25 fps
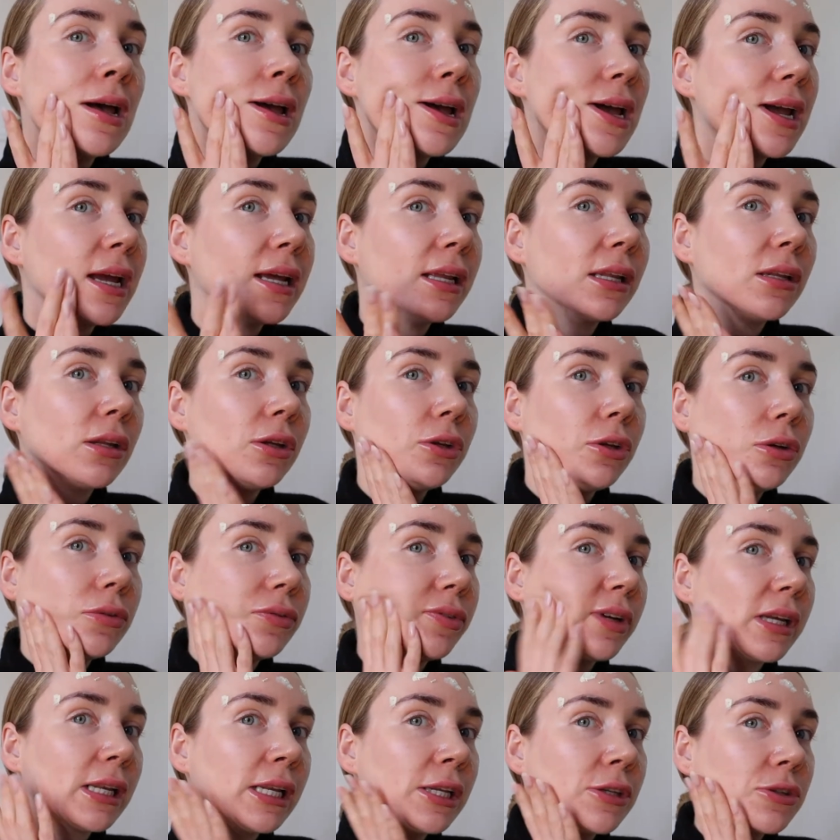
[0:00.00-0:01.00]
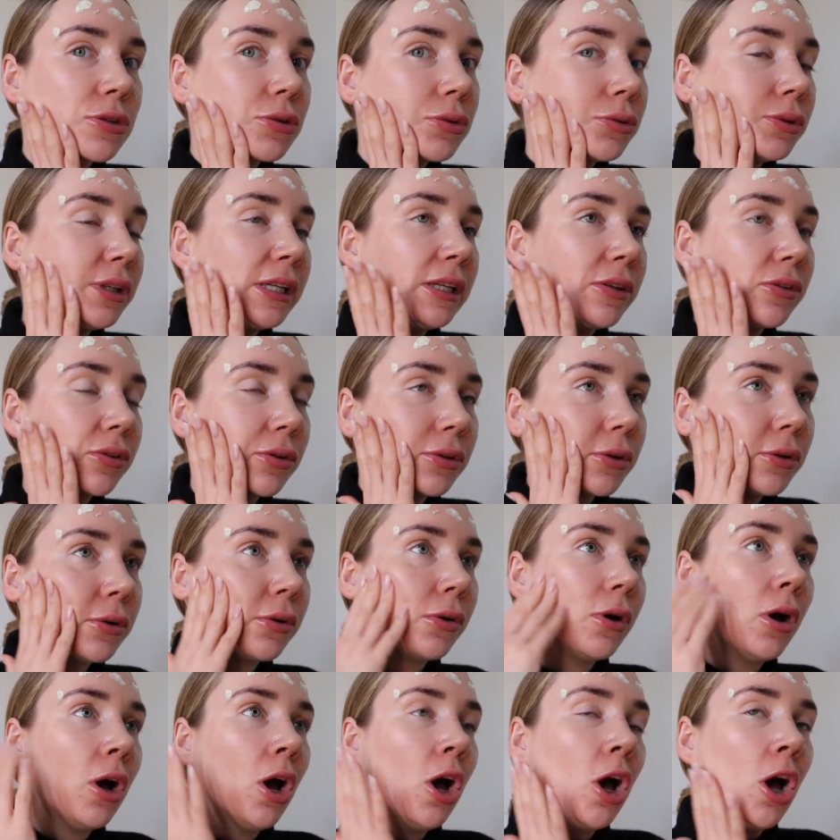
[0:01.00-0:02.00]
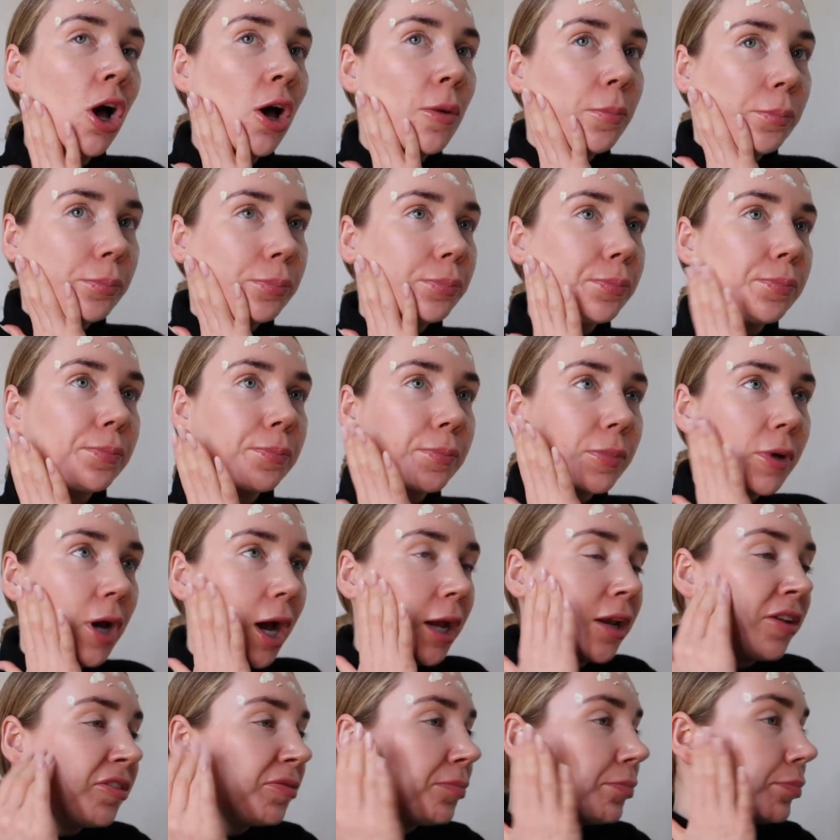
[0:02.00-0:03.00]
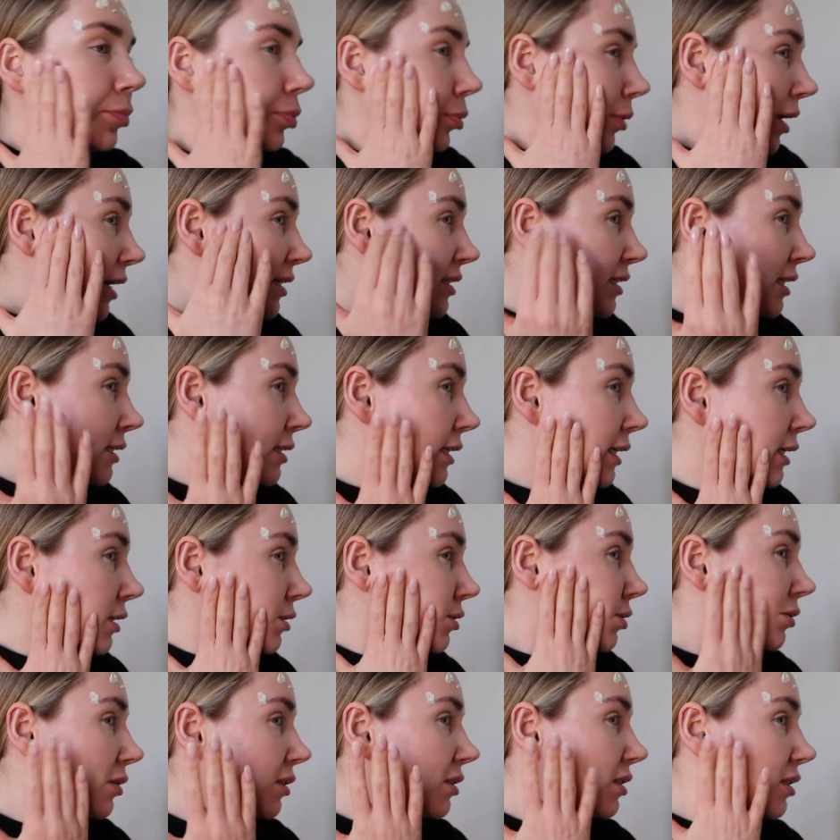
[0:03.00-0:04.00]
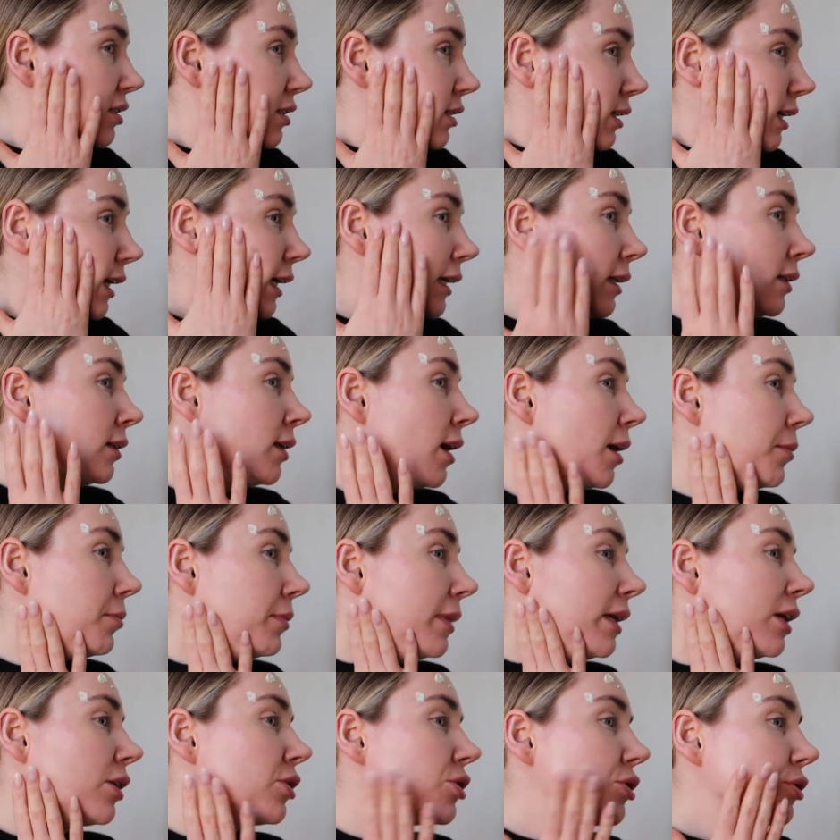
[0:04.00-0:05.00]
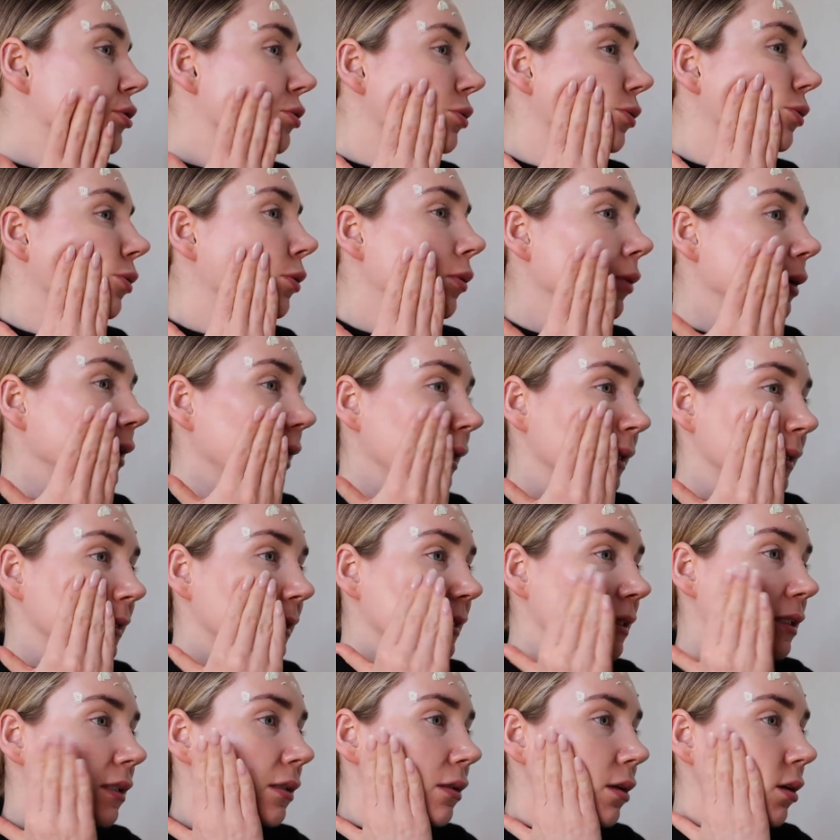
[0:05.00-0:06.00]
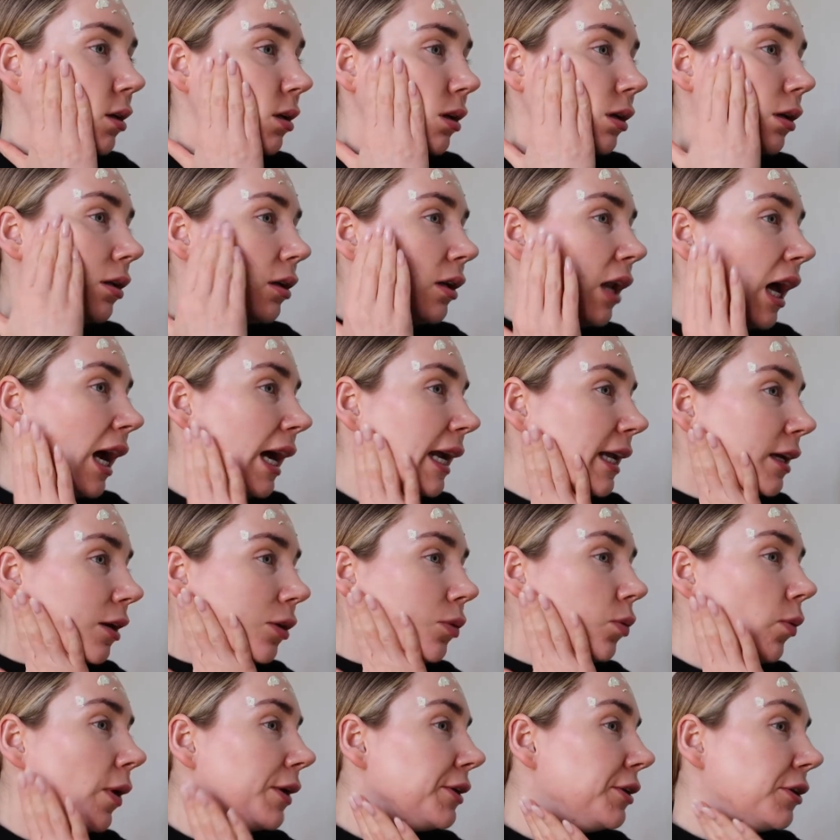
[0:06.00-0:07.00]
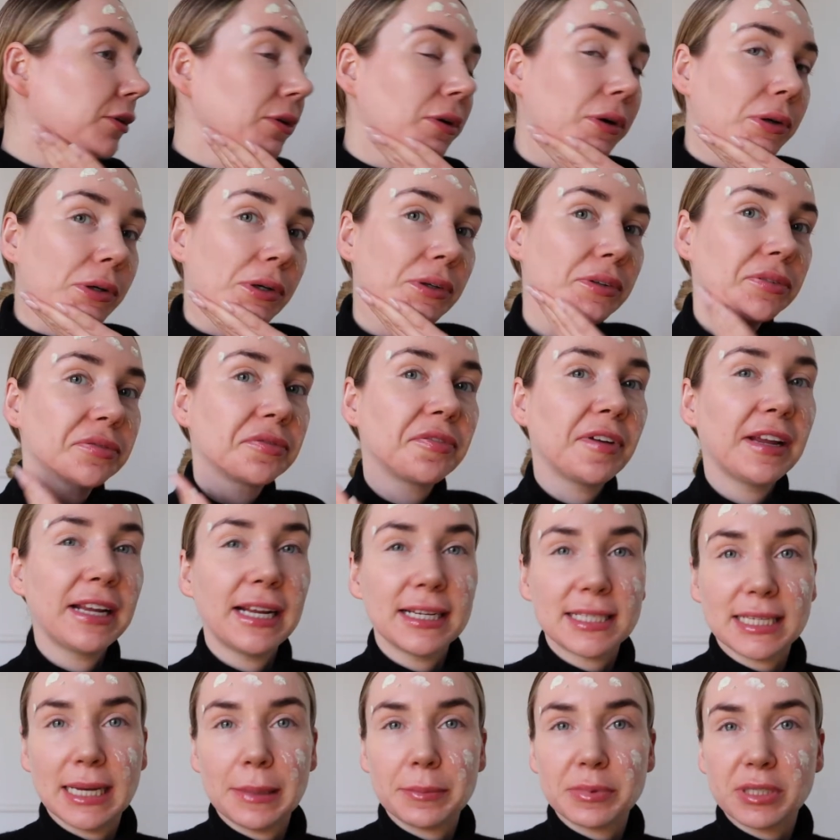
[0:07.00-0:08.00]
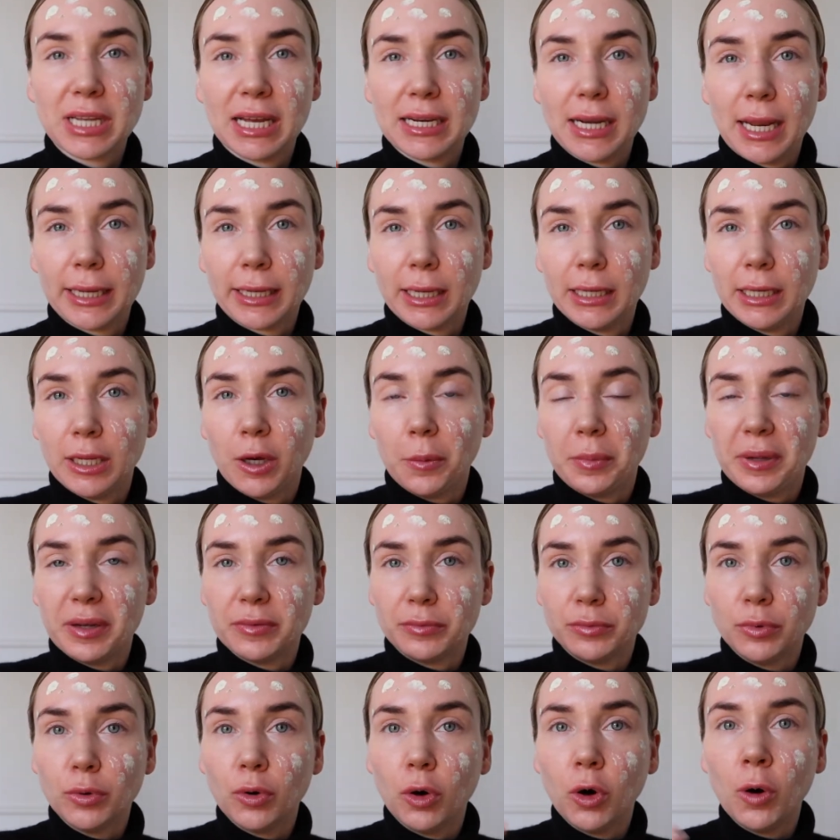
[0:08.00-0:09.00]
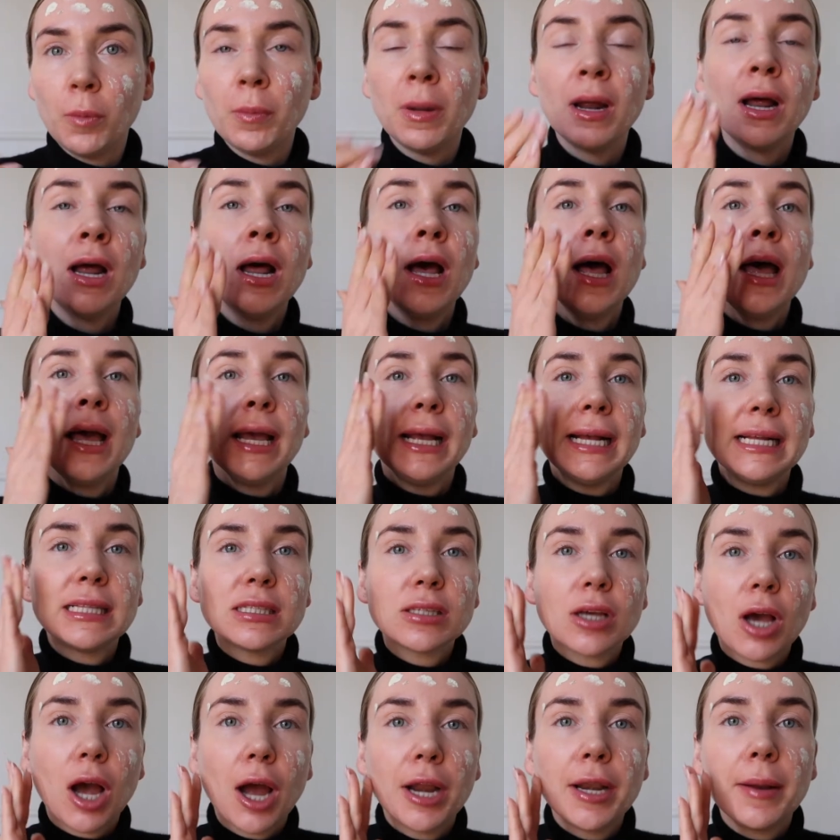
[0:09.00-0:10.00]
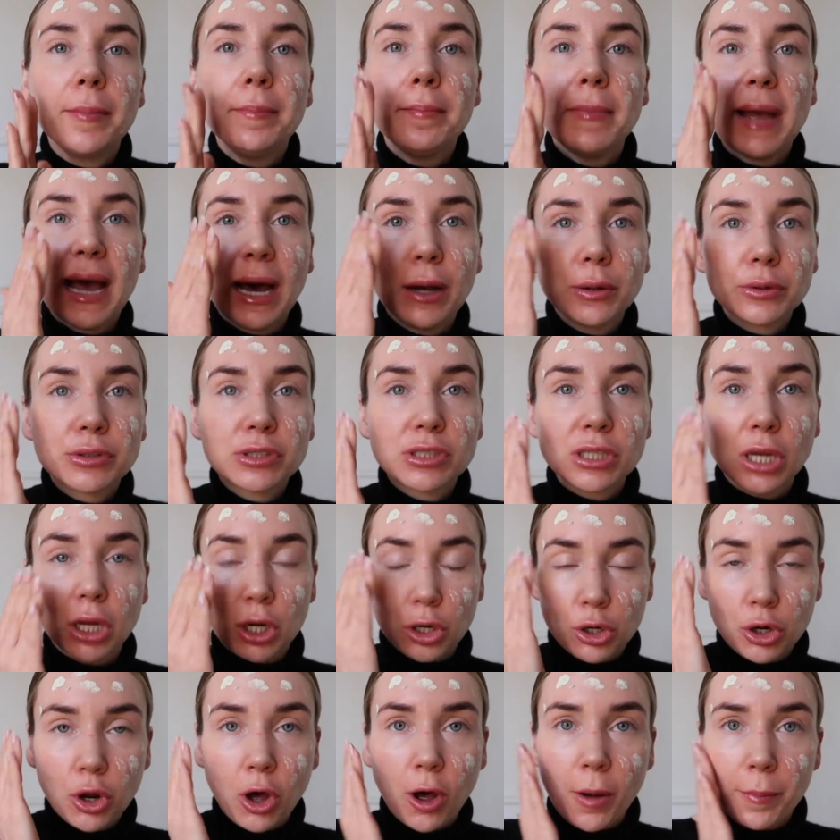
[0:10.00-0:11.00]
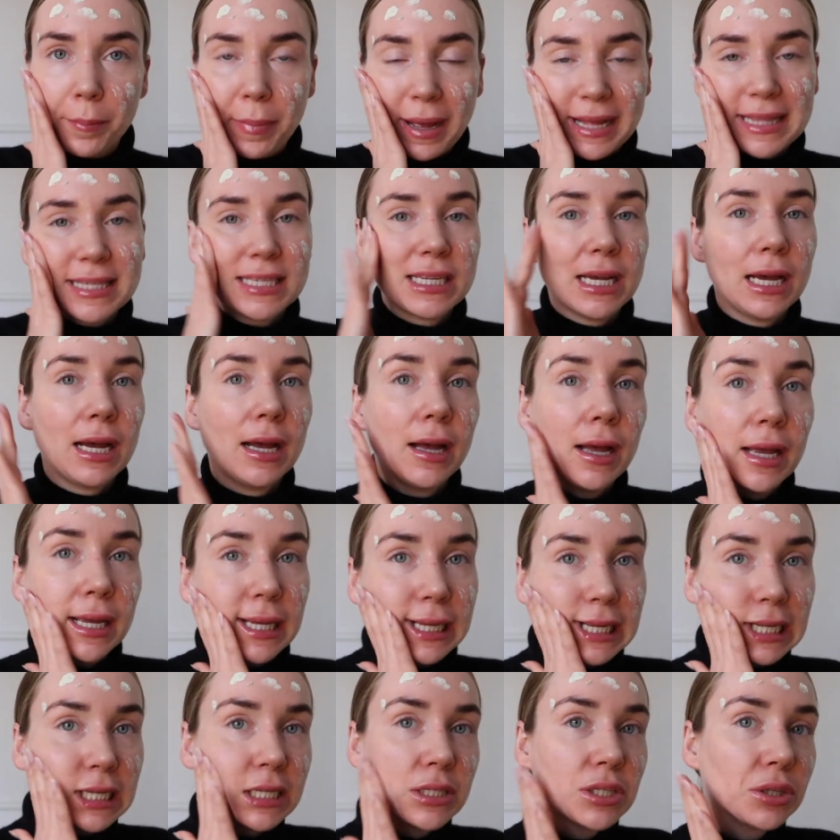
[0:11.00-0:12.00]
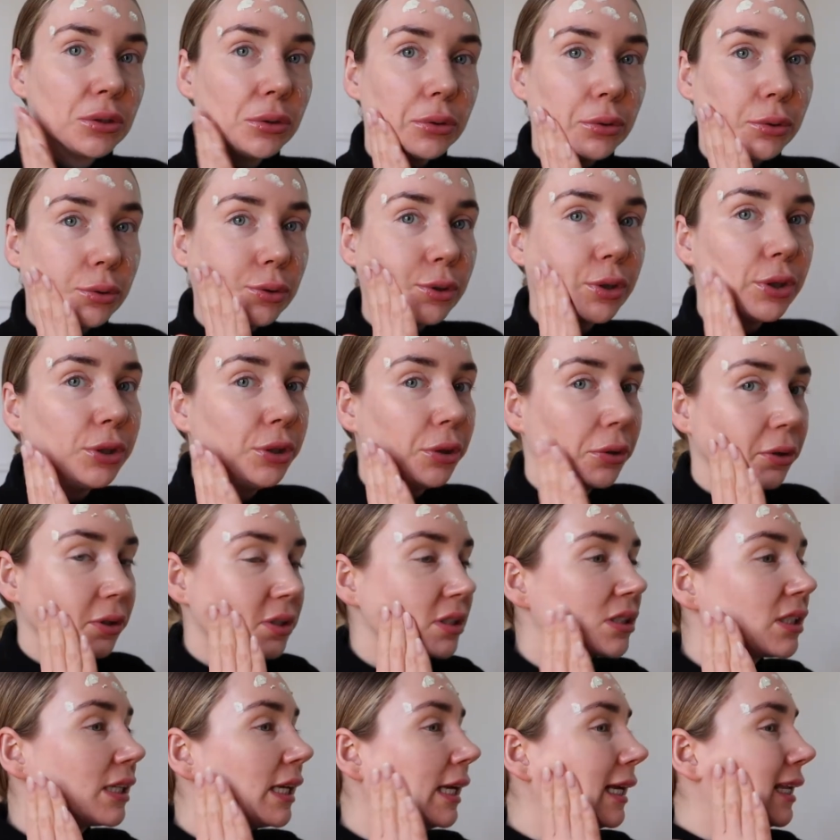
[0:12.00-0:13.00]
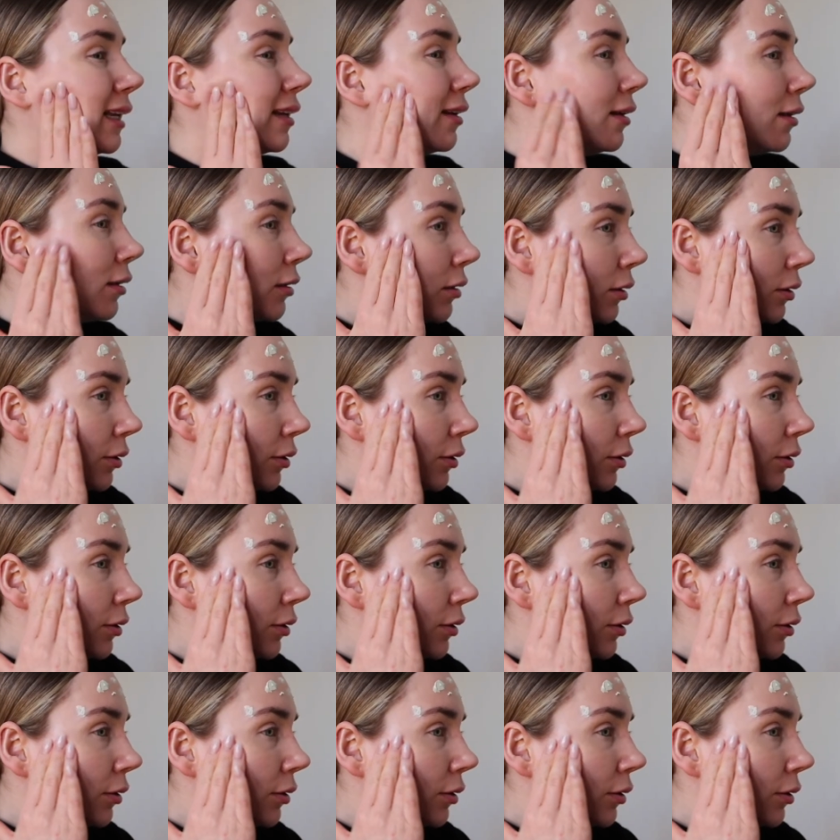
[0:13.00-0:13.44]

and you really do need to kind of press it into the skin and make sure it's like, when your fingertips get like a little bit warm, it kind of melts a lot better into your skin.